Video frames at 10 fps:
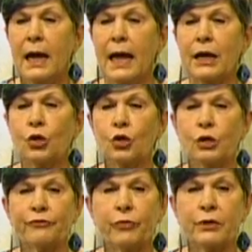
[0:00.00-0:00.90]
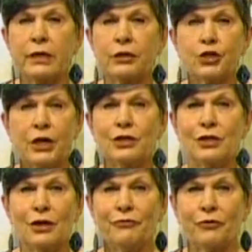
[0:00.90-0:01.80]
and look for the
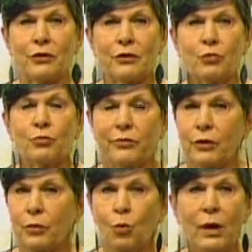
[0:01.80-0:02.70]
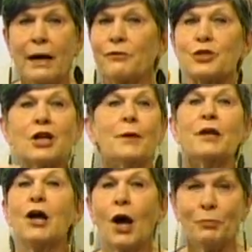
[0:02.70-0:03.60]
agenda for the whatever's
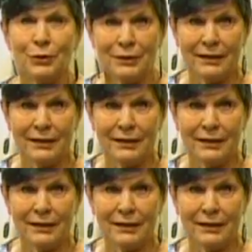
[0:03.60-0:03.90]
coming up,